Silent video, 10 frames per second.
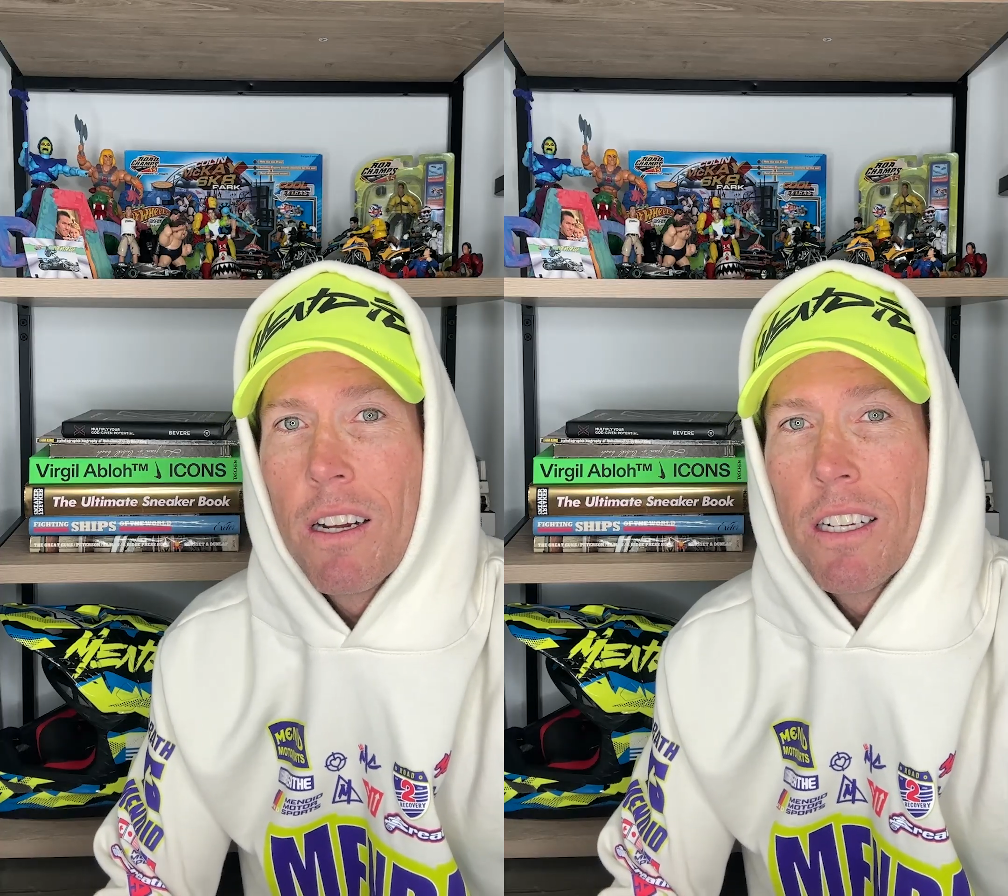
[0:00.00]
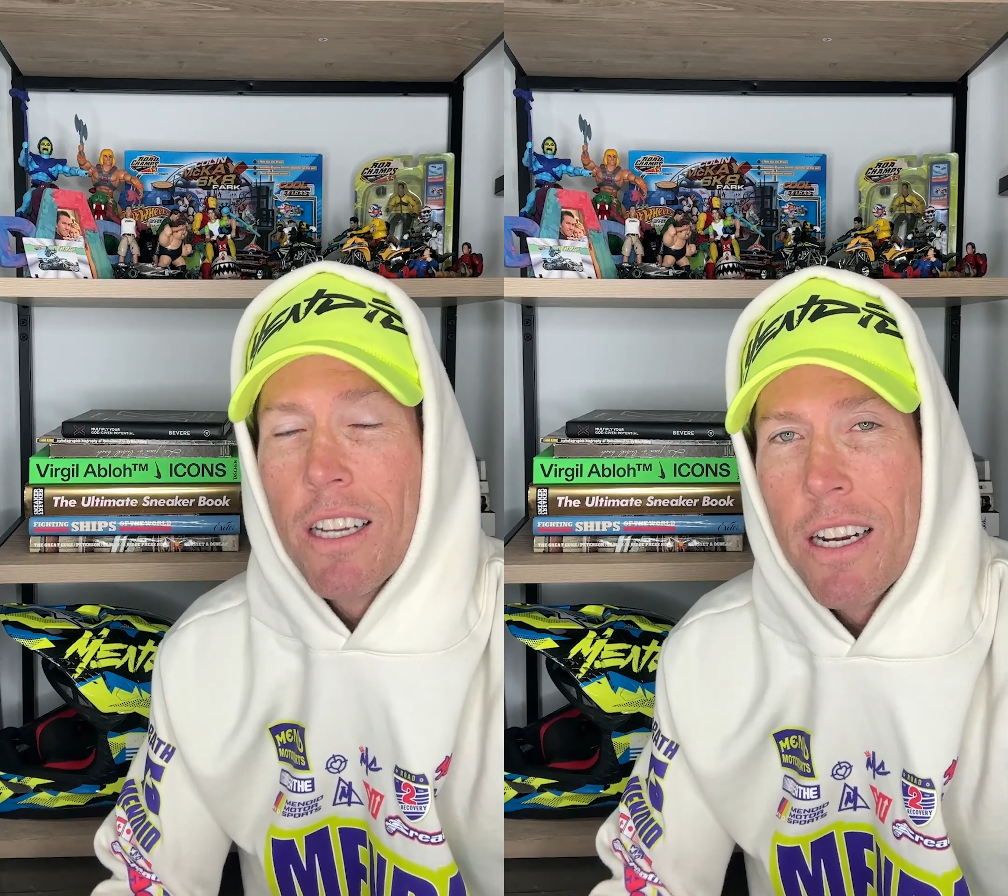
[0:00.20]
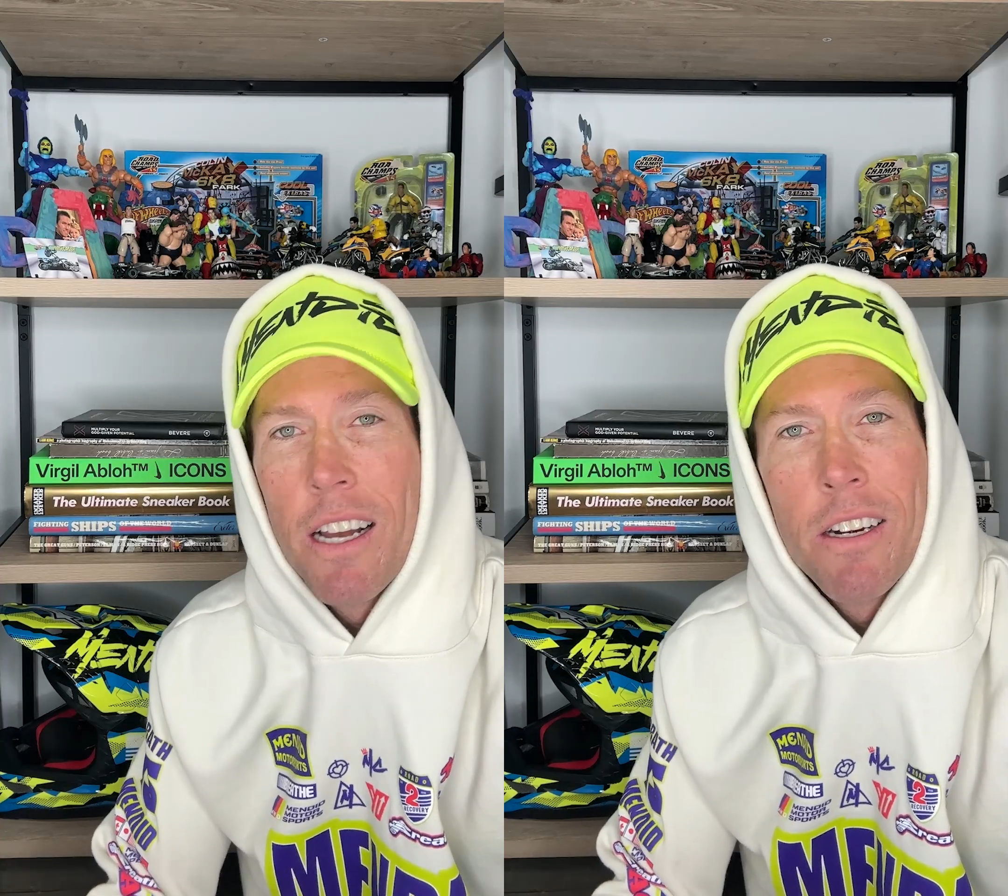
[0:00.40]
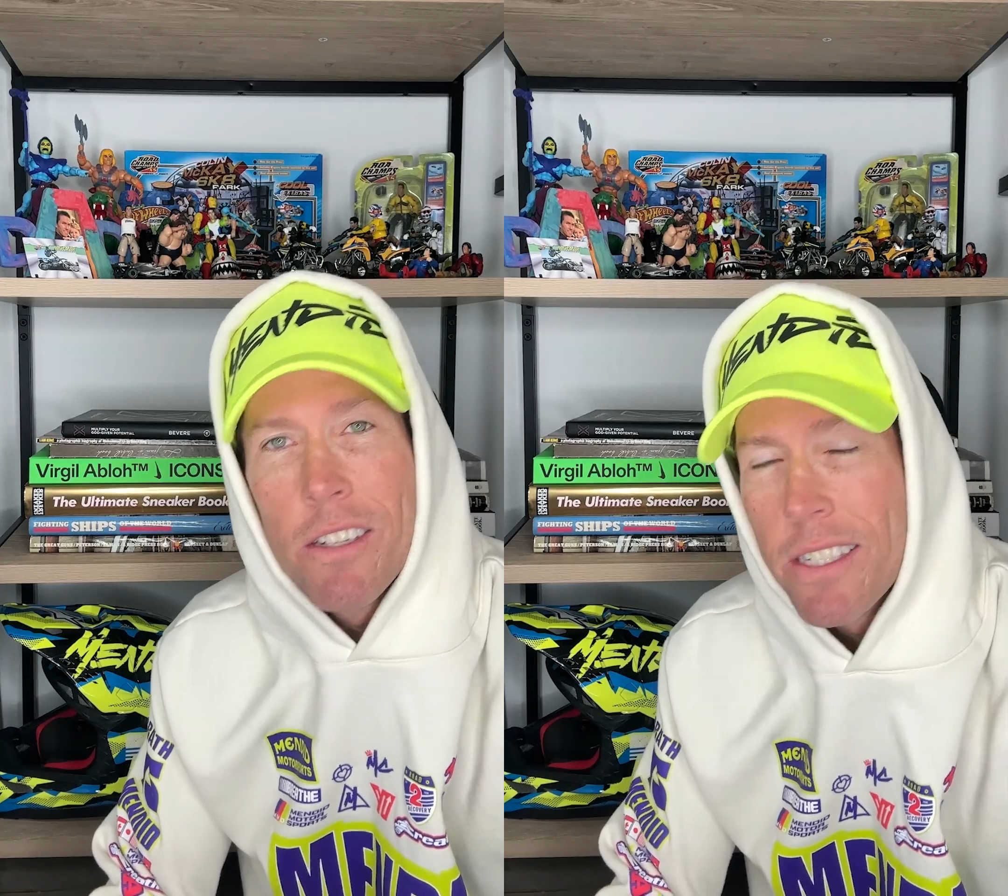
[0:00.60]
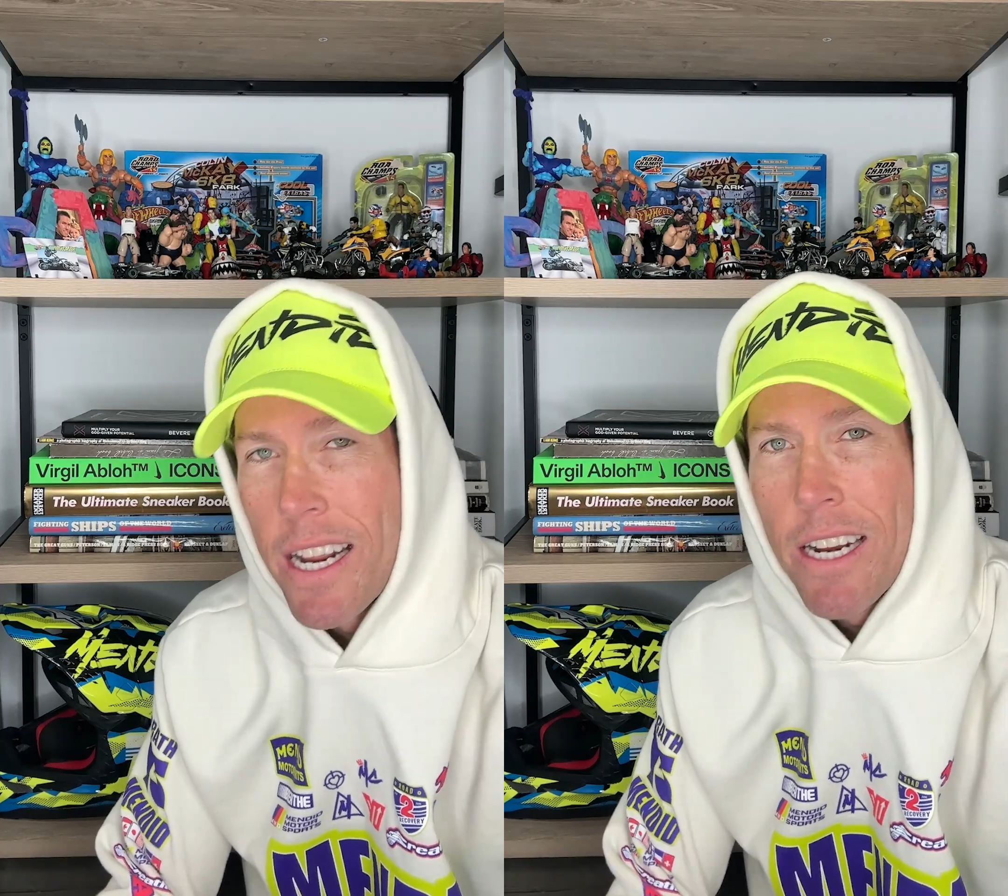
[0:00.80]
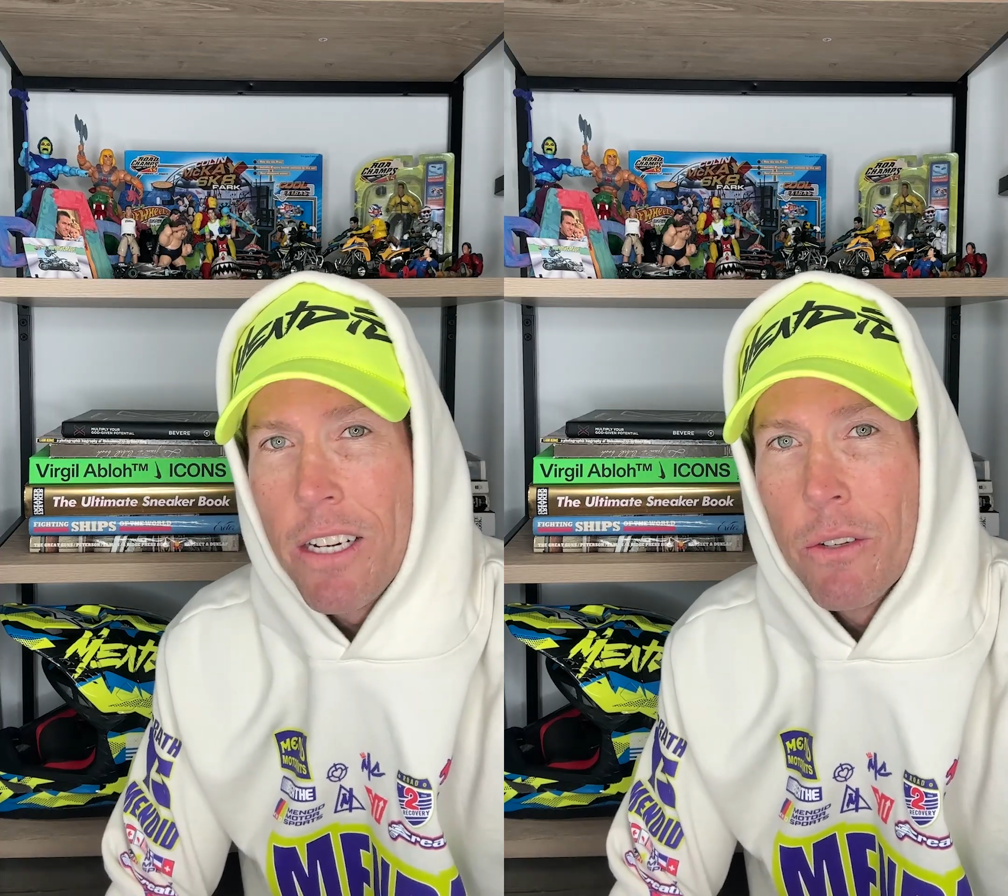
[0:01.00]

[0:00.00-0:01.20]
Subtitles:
gonna understand you.